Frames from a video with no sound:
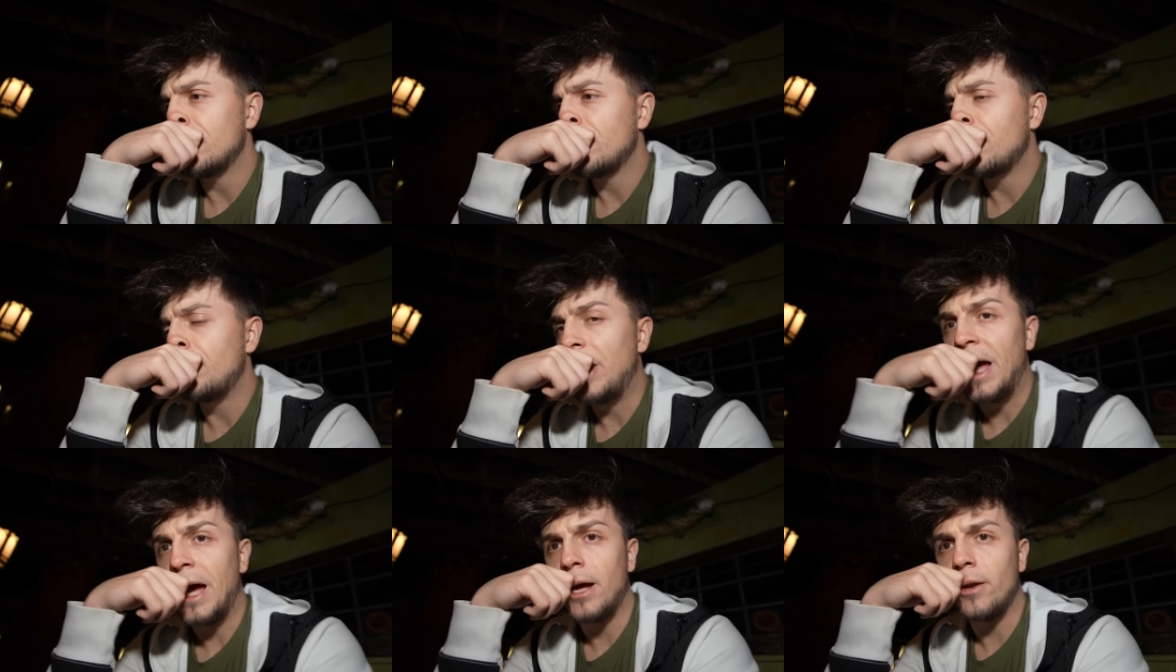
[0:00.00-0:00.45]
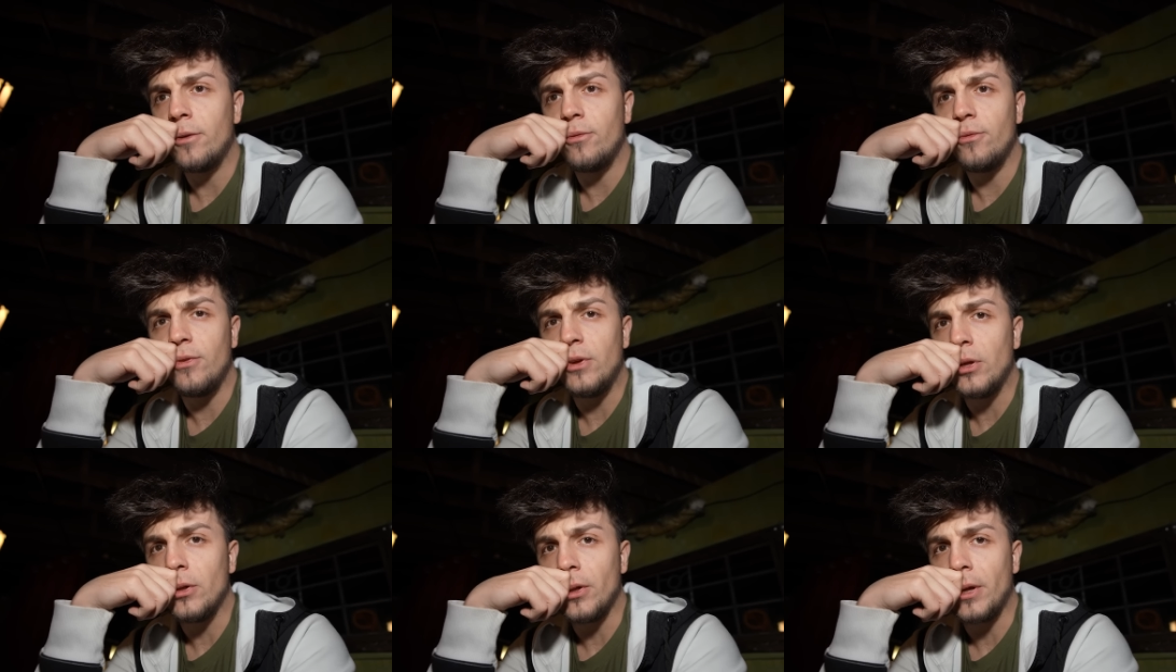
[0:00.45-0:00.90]
bad
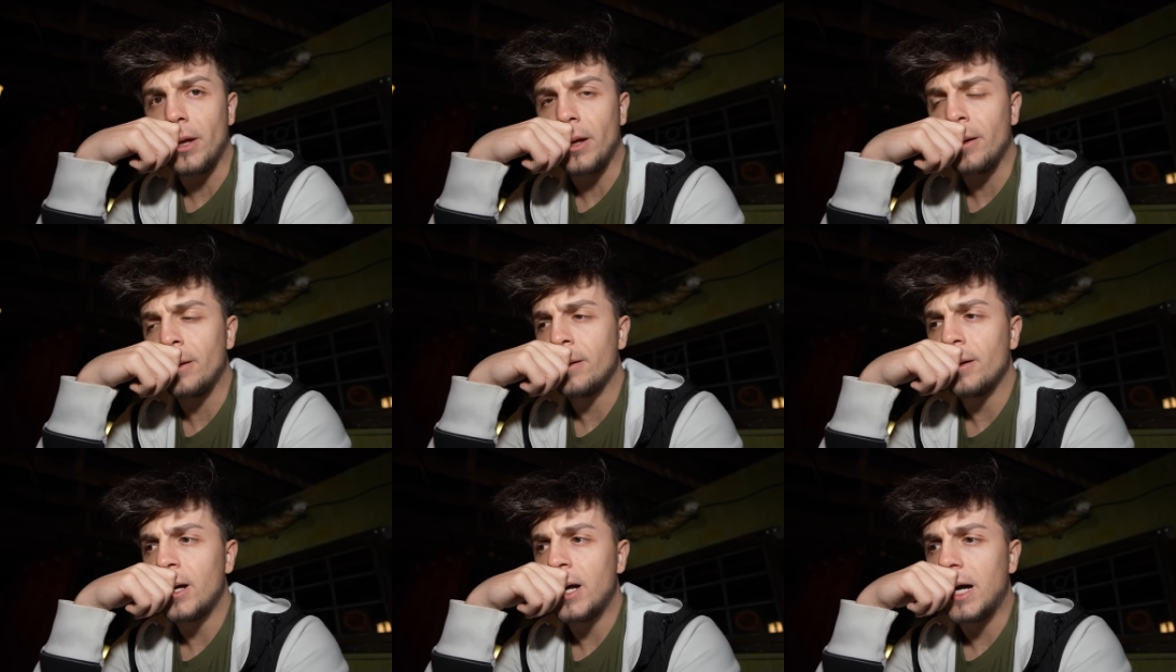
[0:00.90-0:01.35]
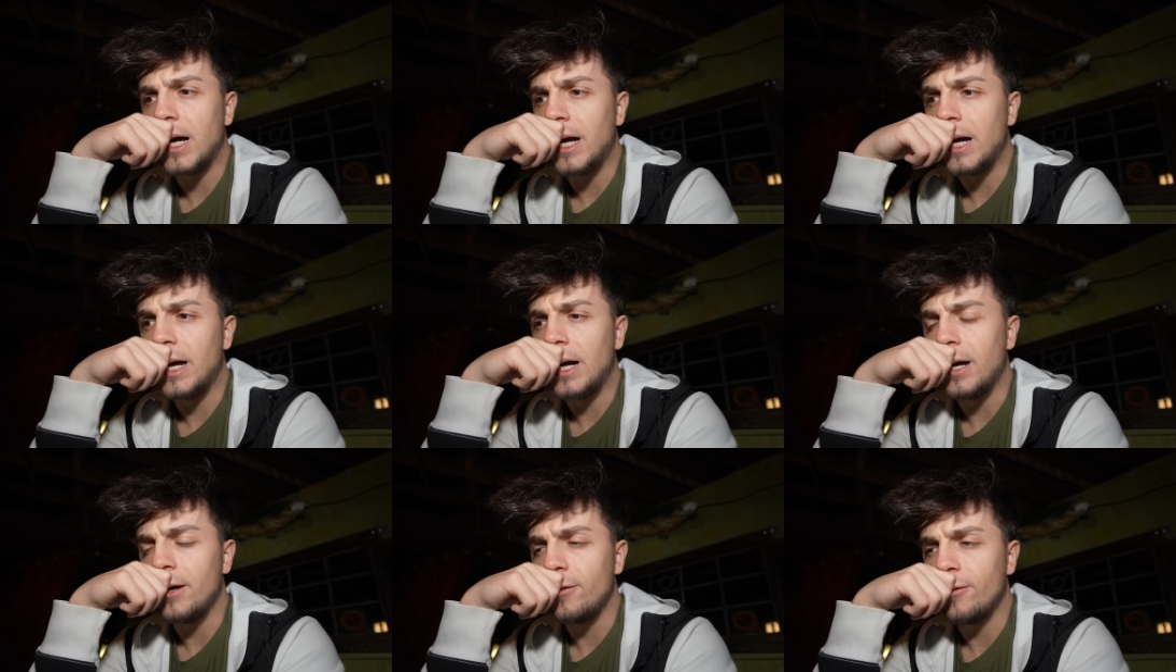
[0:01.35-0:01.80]
feeling.
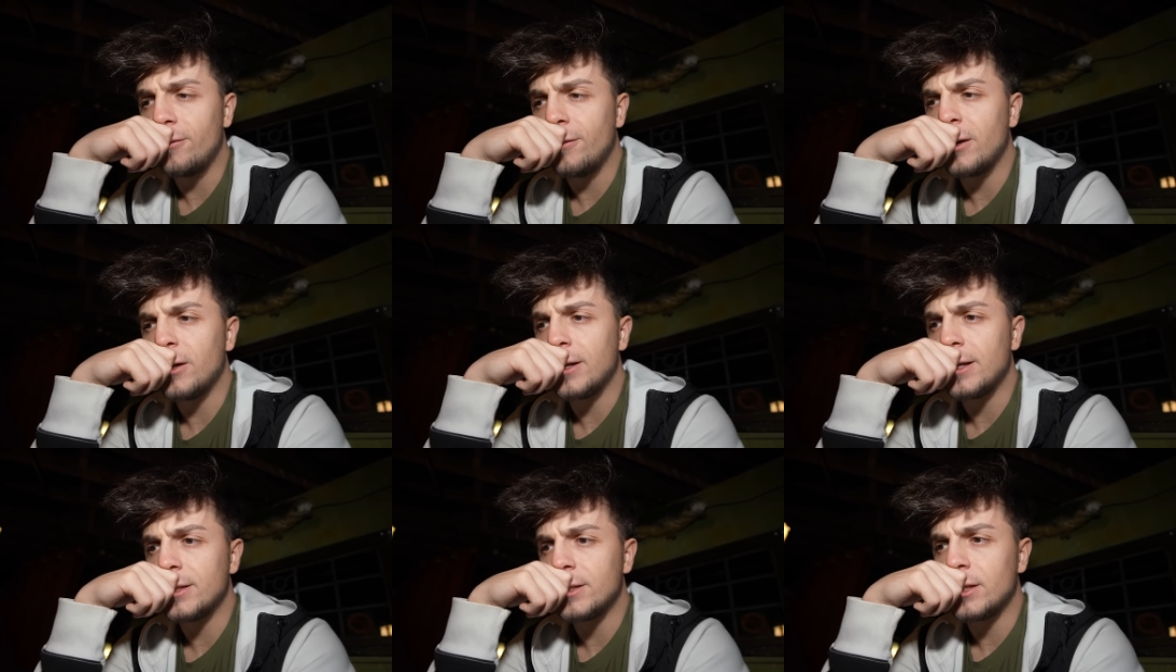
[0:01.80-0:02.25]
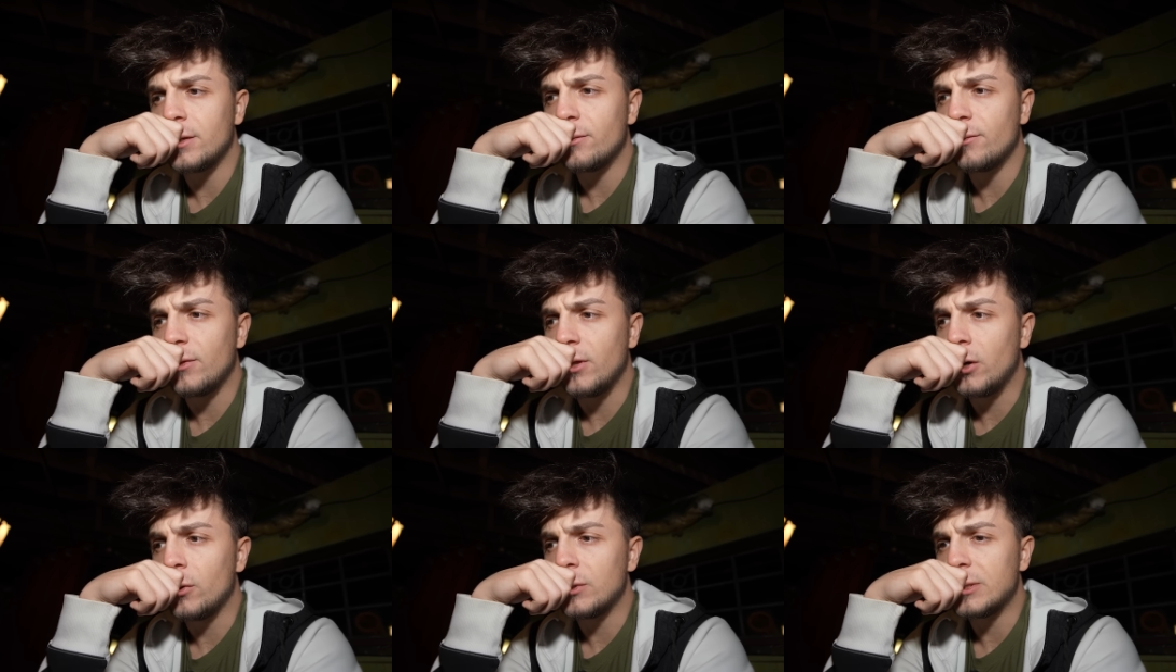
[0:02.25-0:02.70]
I felt as if
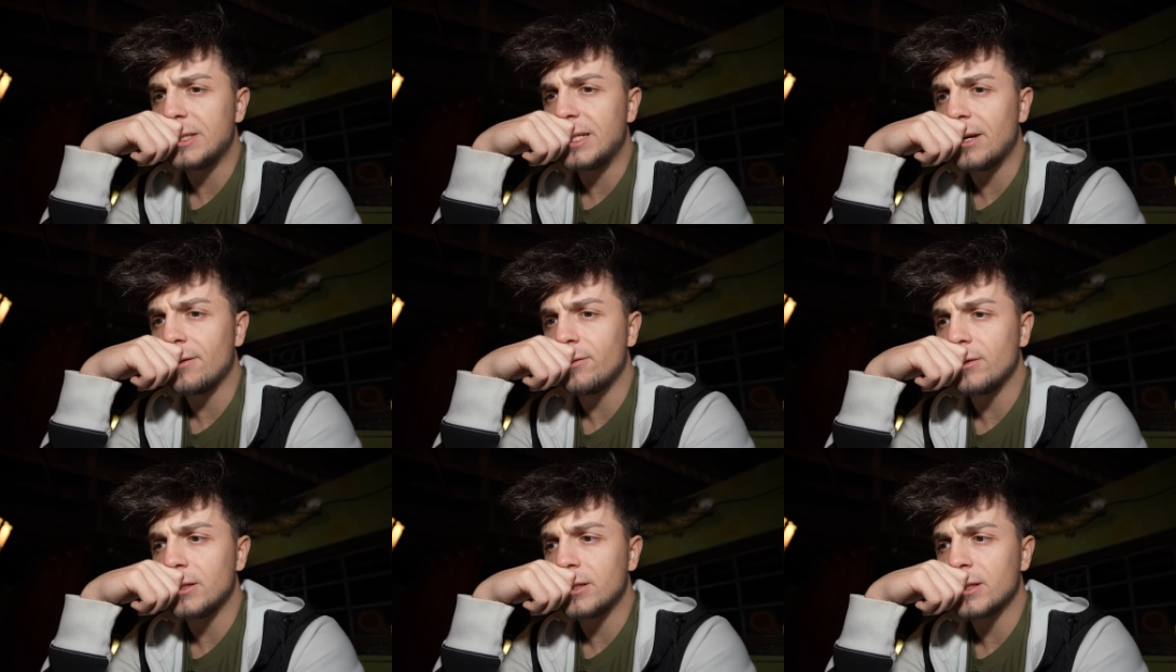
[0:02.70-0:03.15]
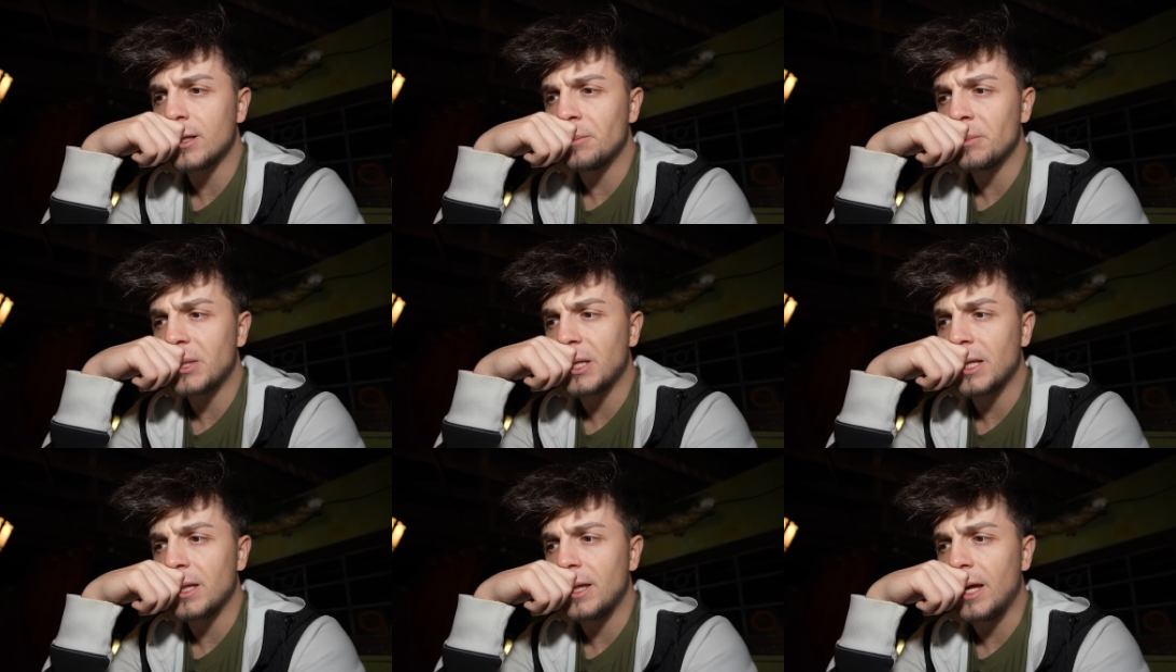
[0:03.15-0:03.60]
there was definitely
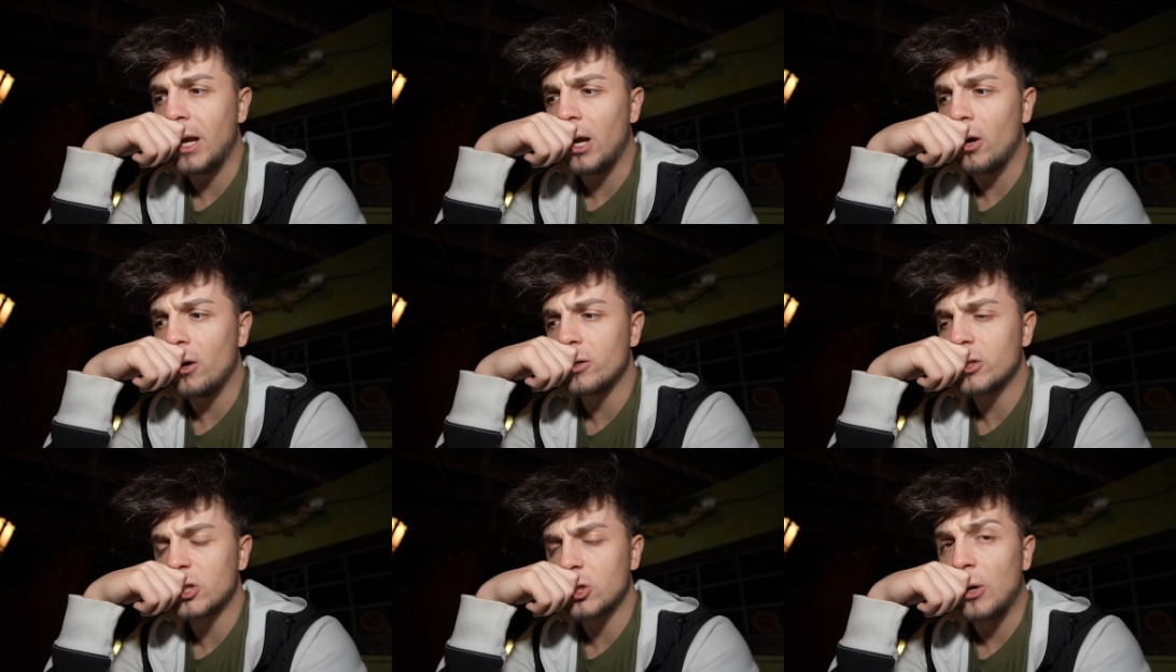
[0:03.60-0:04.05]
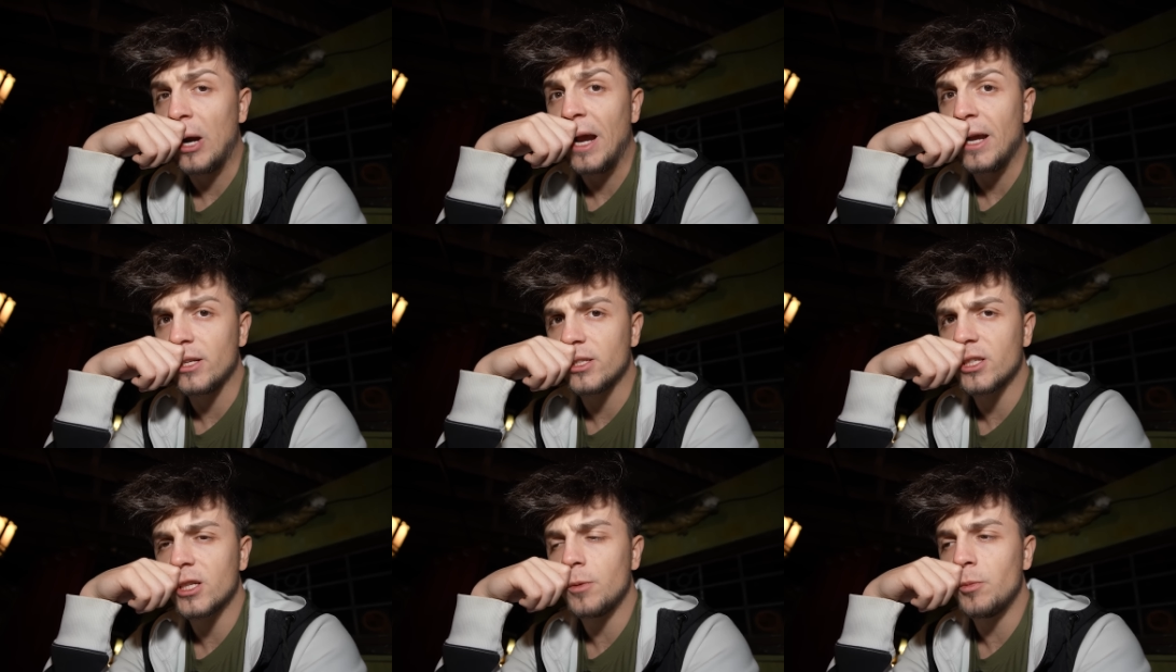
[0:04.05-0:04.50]
something there
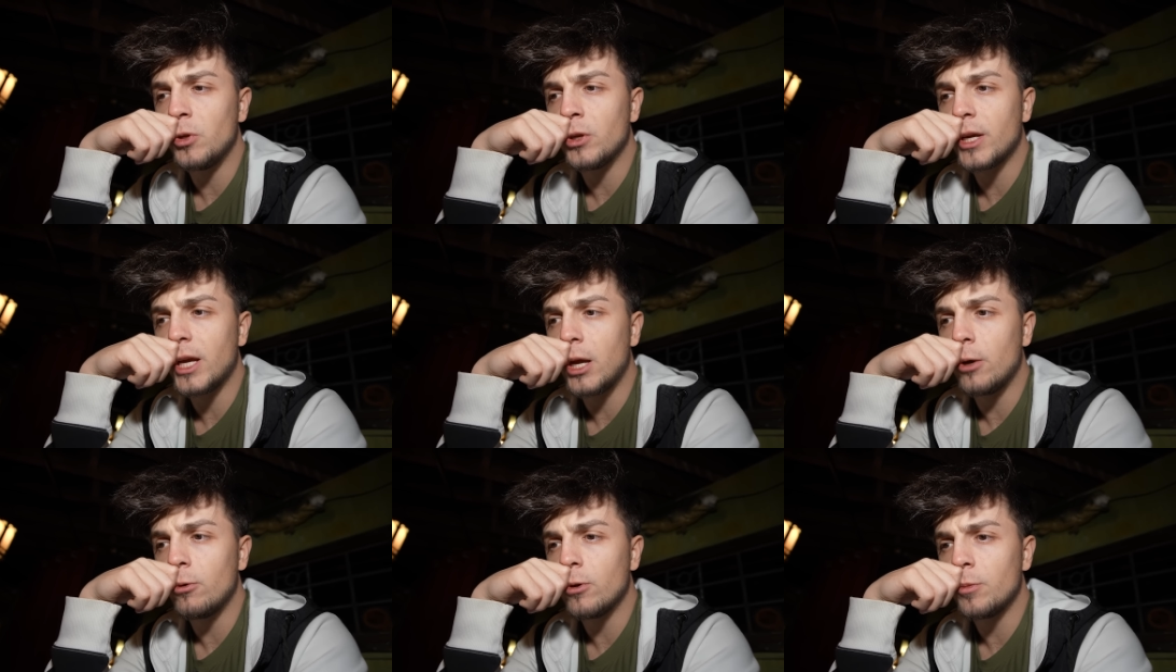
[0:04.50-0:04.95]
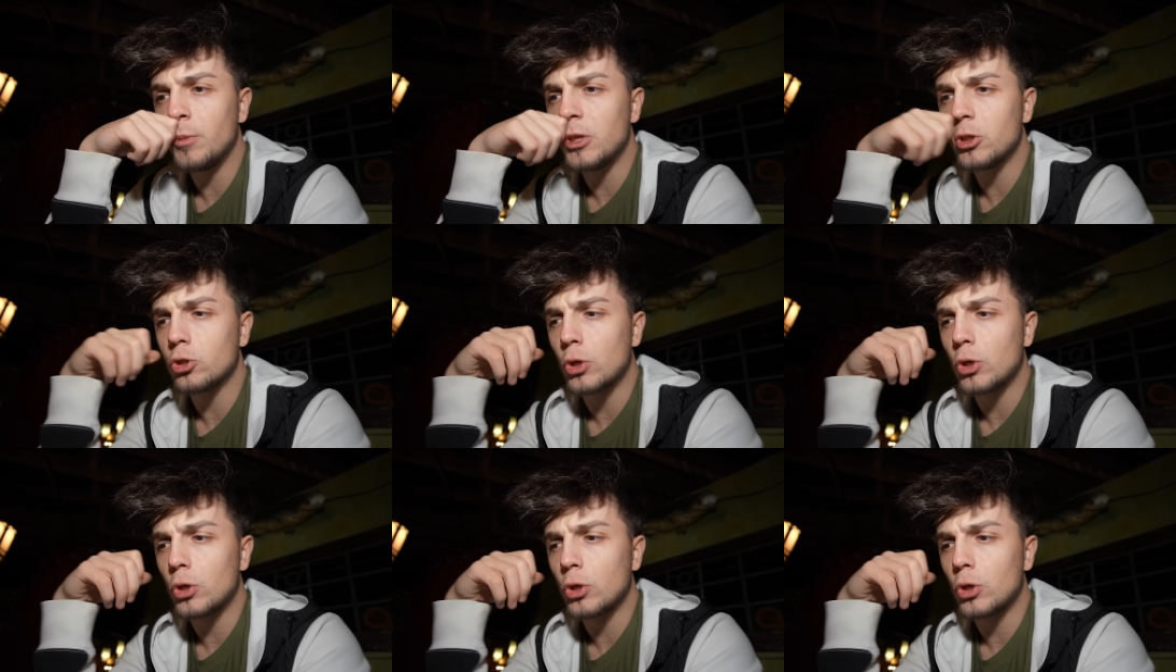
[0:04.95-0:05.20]
trying to communicate with me,